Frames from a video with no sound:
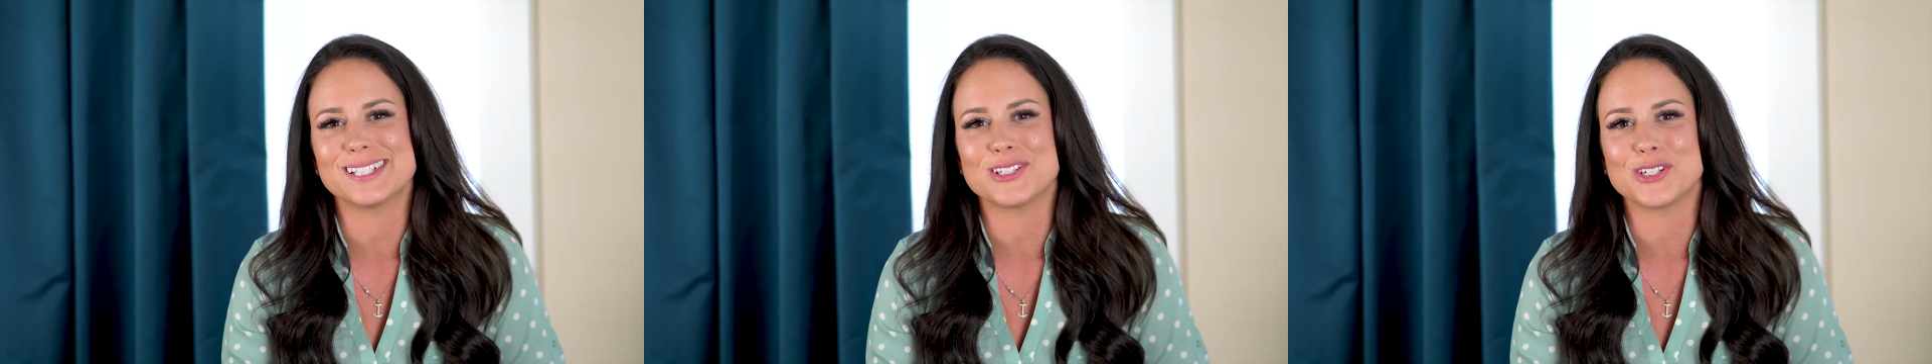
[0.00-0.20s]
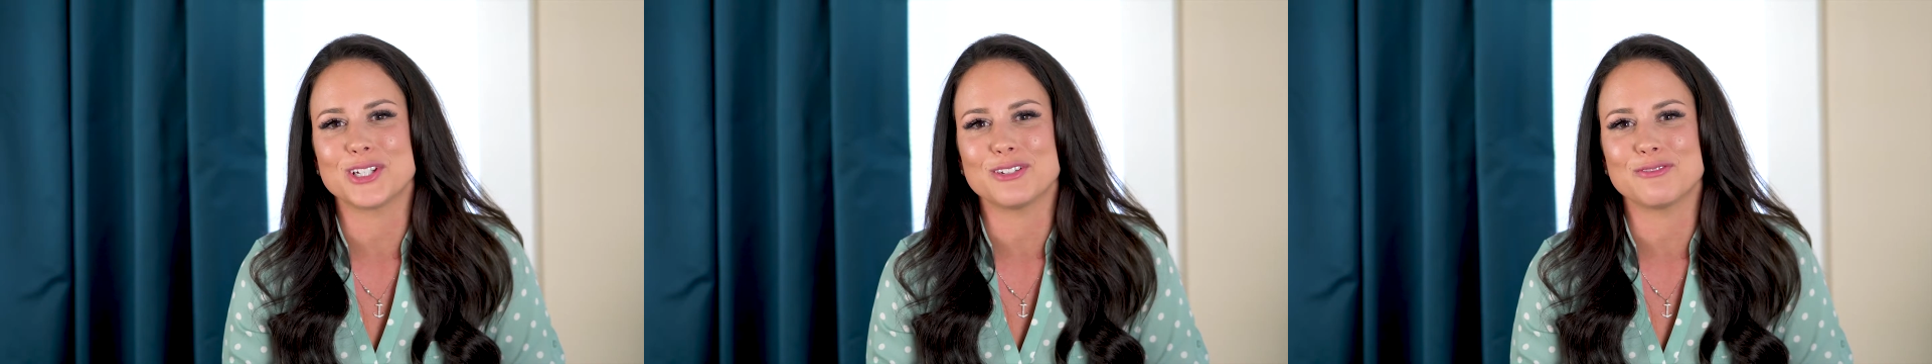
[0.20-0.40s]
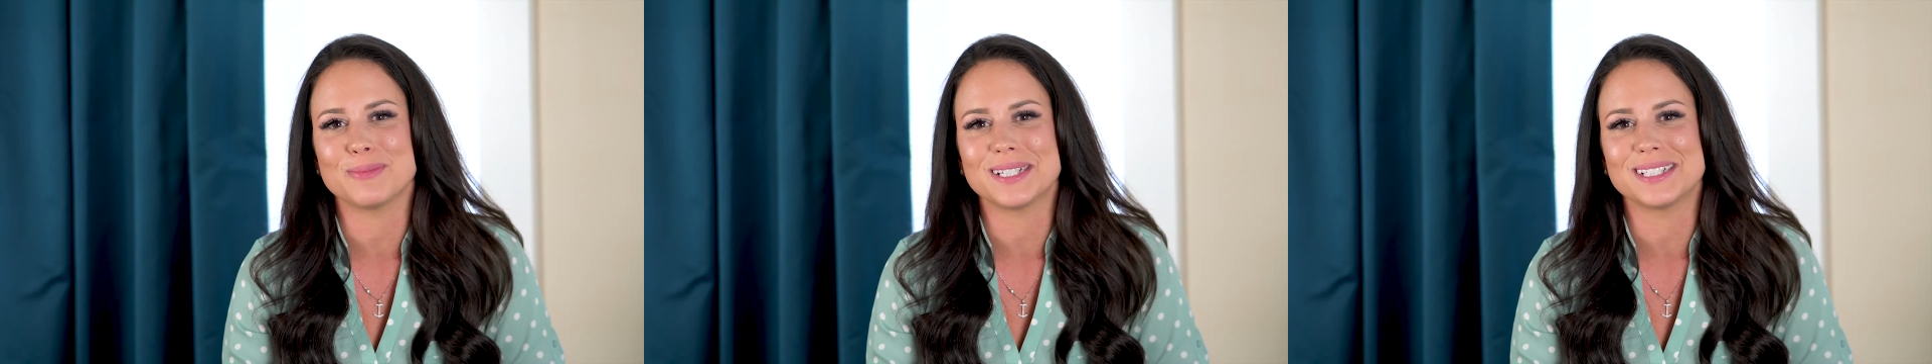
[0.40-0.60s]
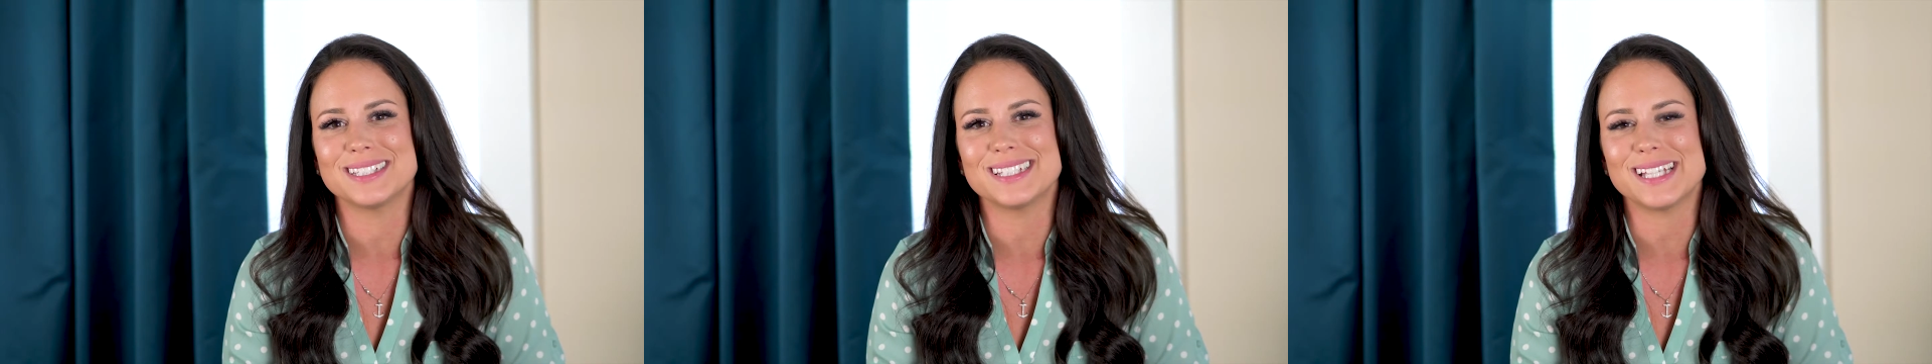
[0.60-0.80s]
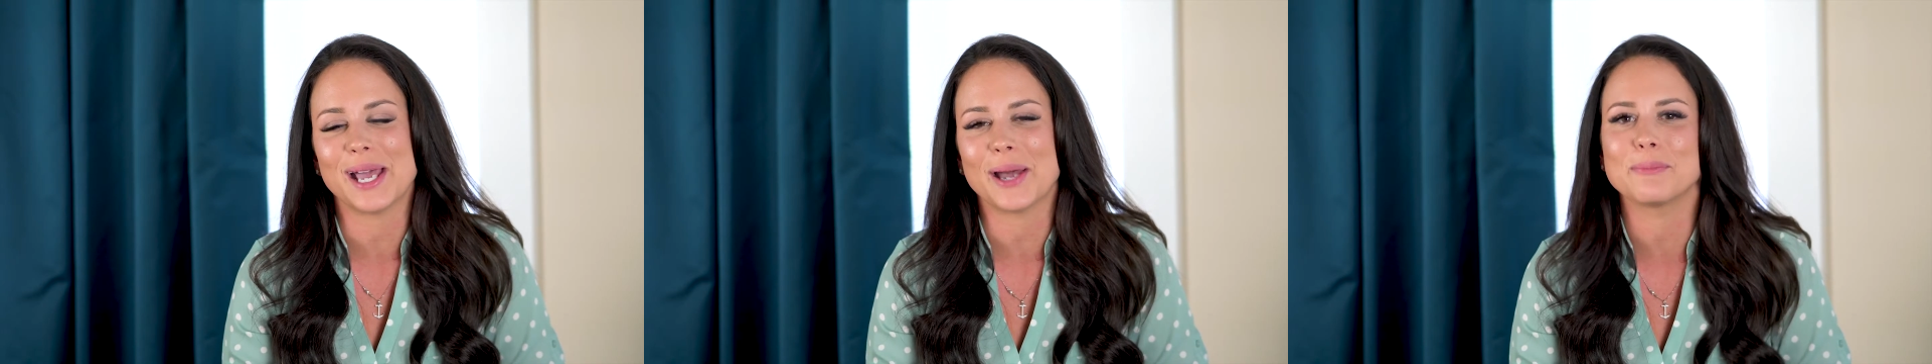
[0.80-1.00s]

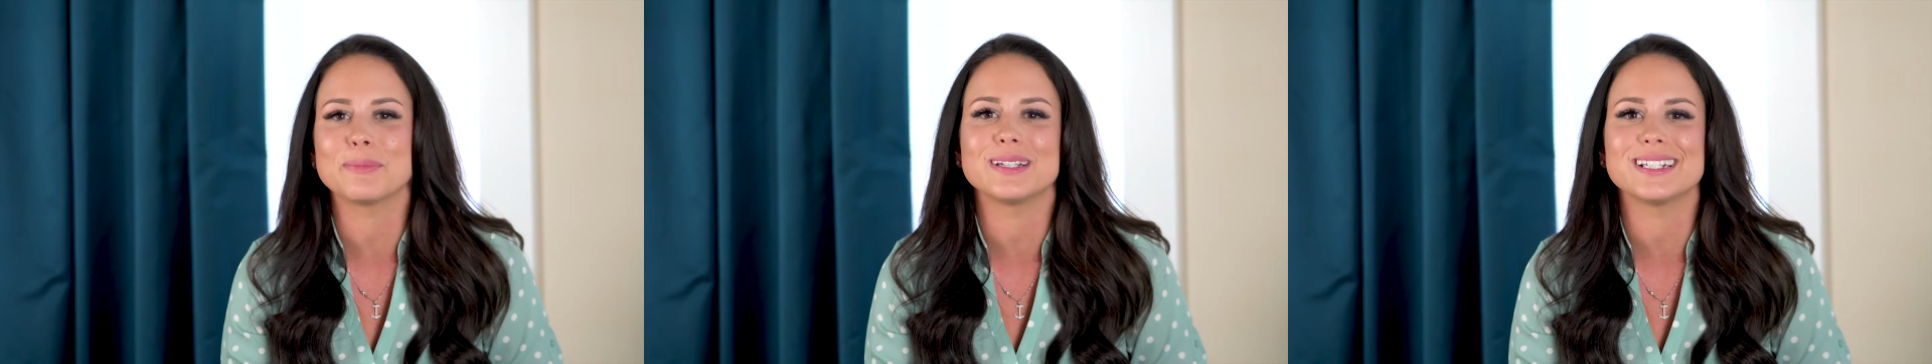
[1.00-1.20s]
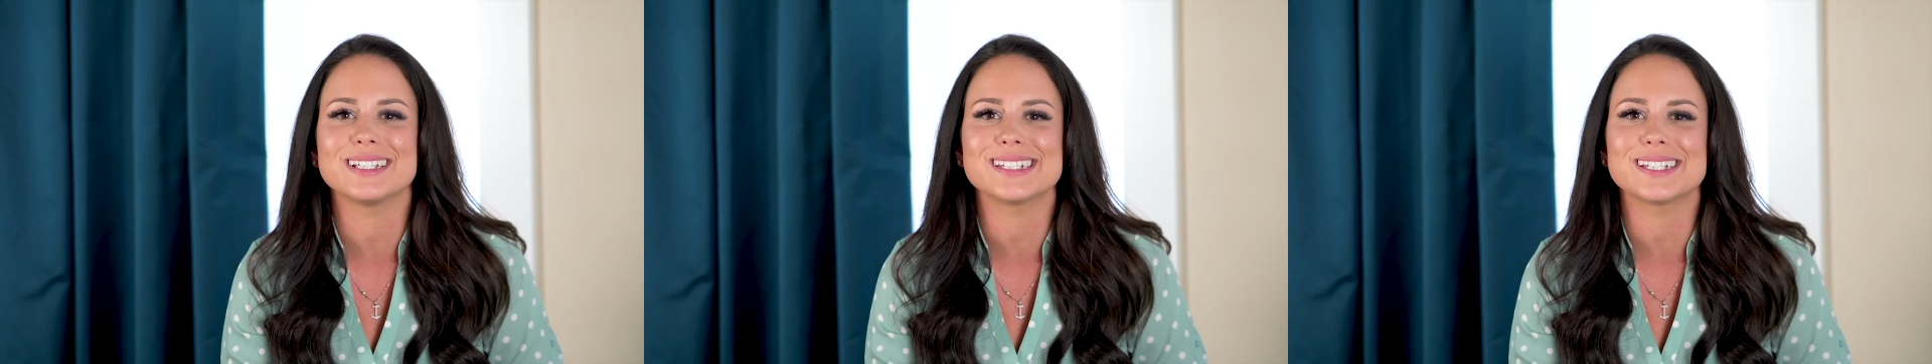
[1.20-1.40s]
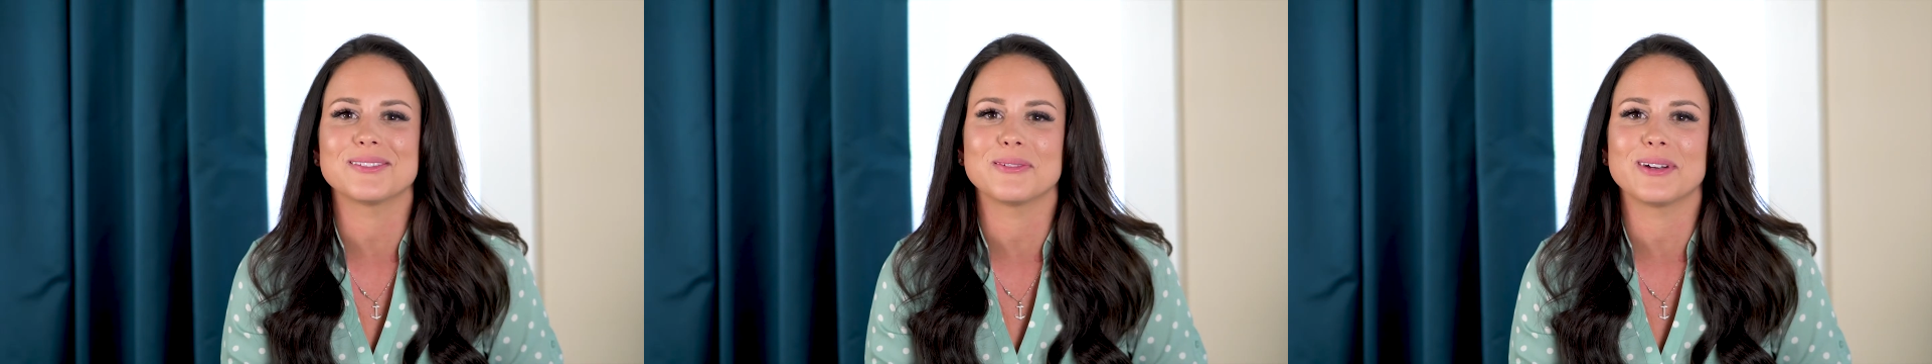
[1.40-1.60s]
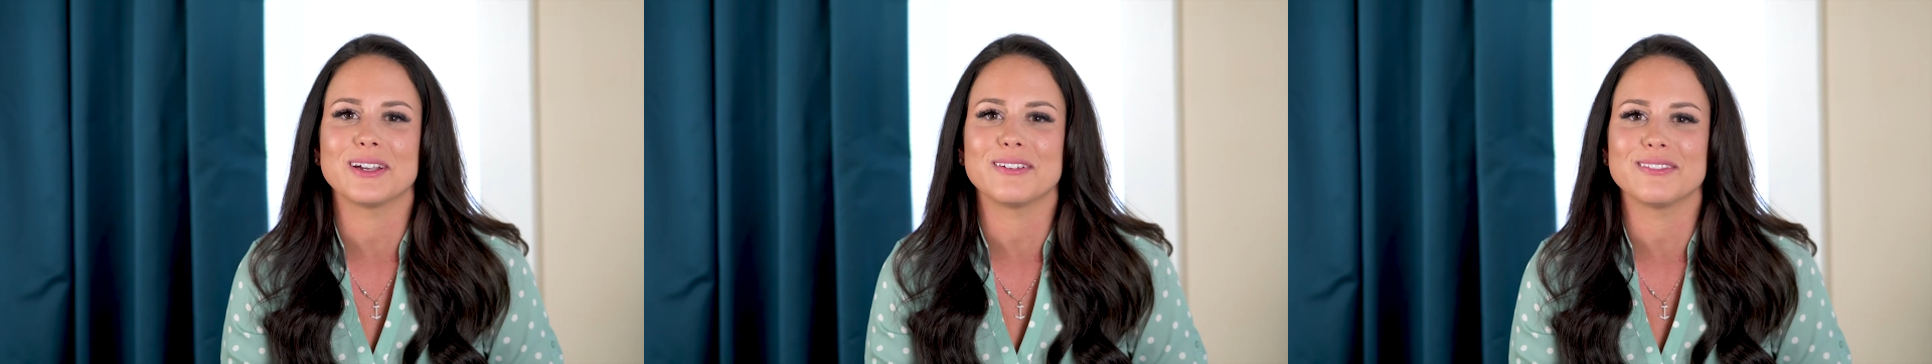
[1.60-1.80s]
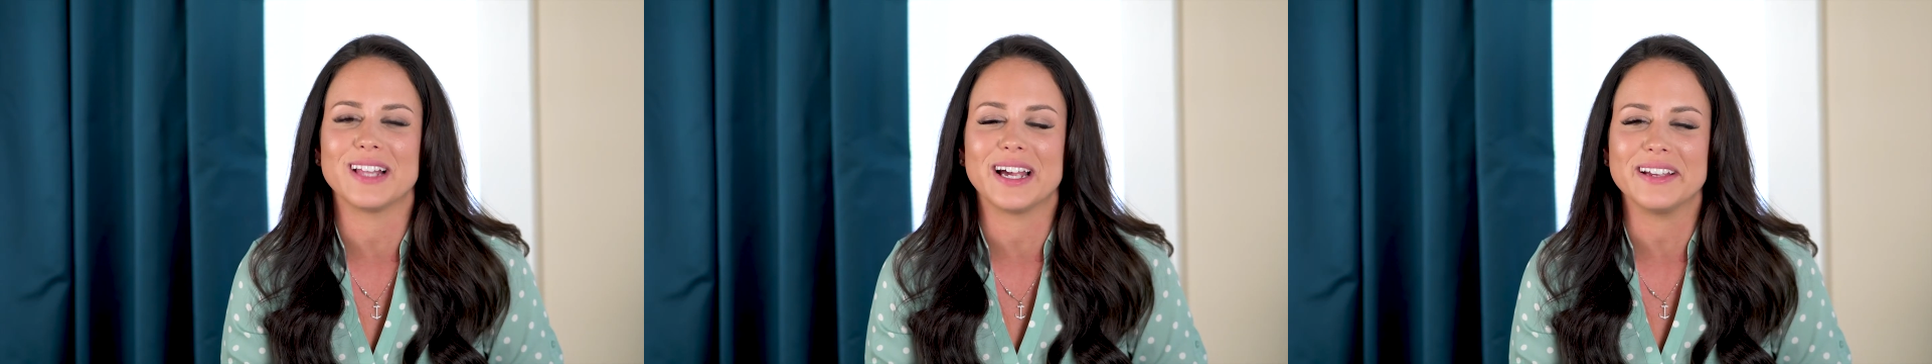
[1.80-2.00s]
achievements, happiness, and way
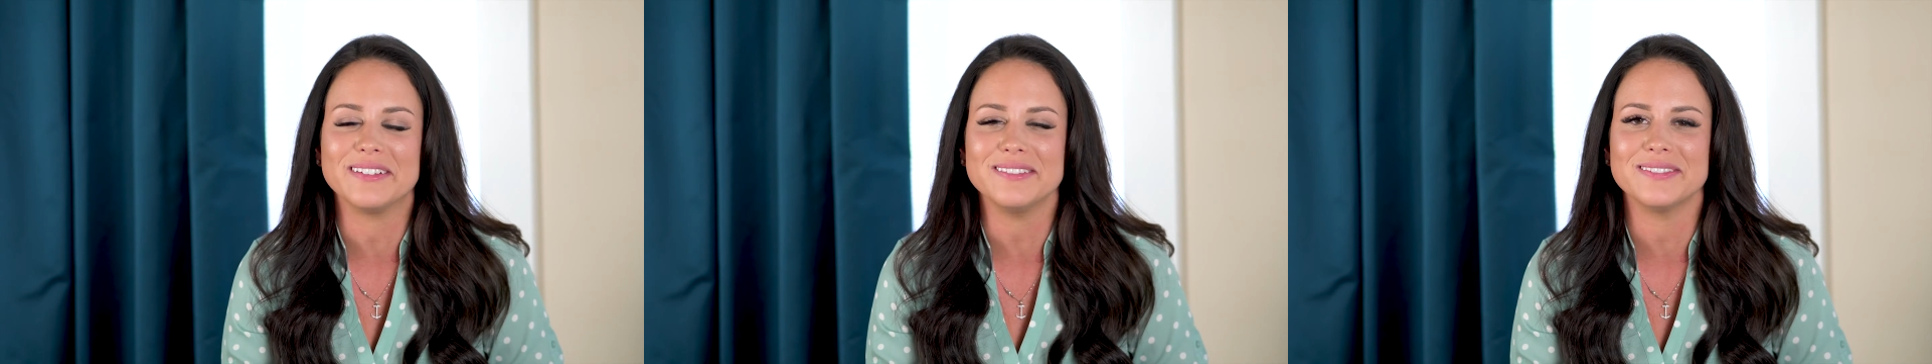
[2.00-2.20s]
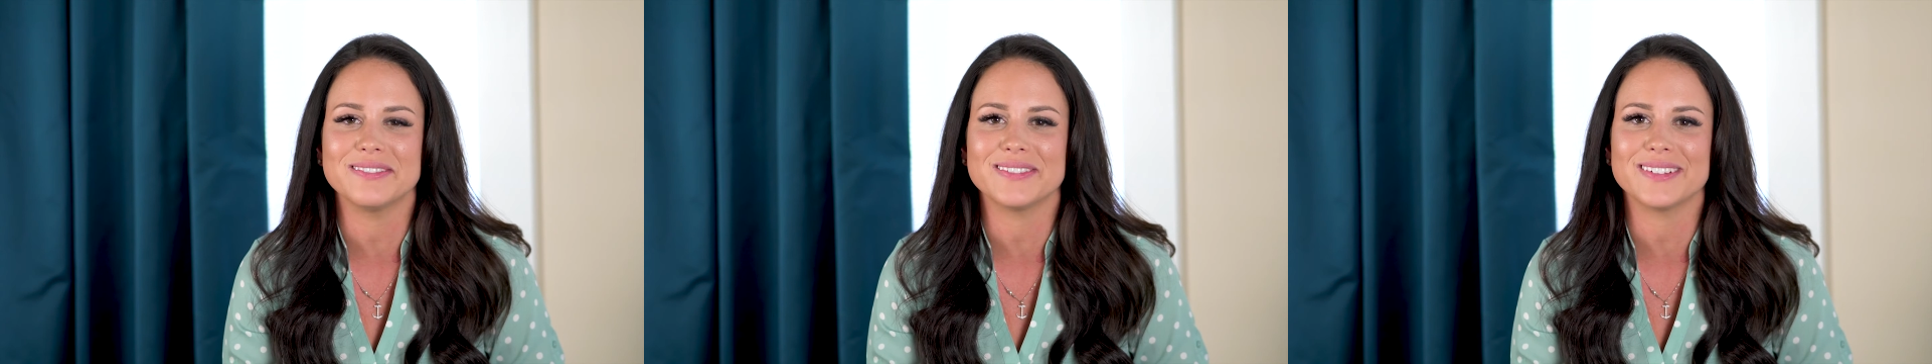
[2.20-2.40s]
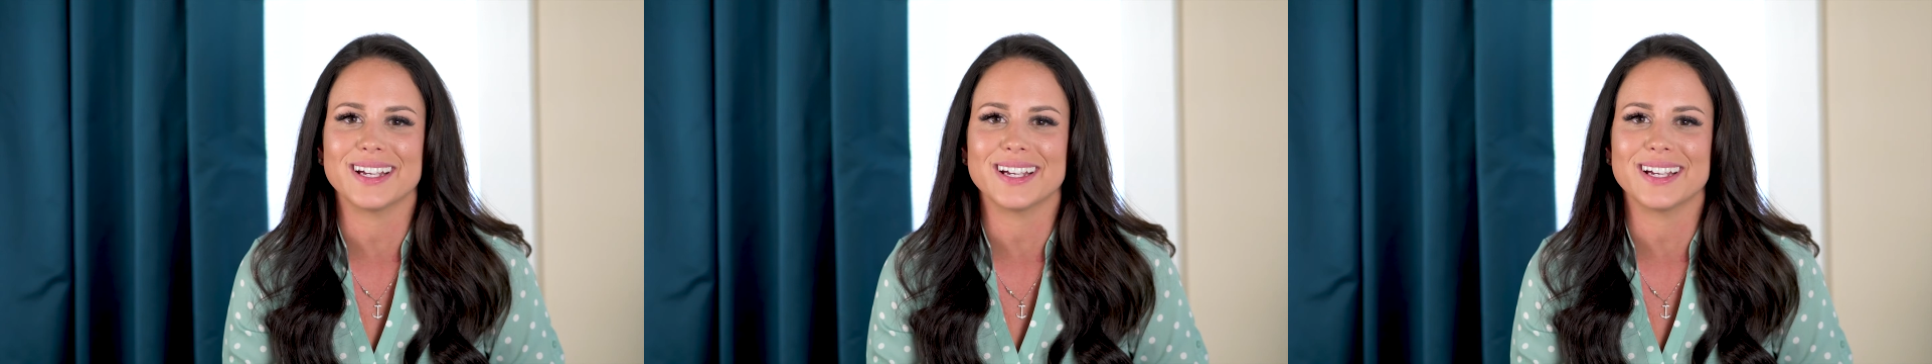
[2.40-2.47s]
of life,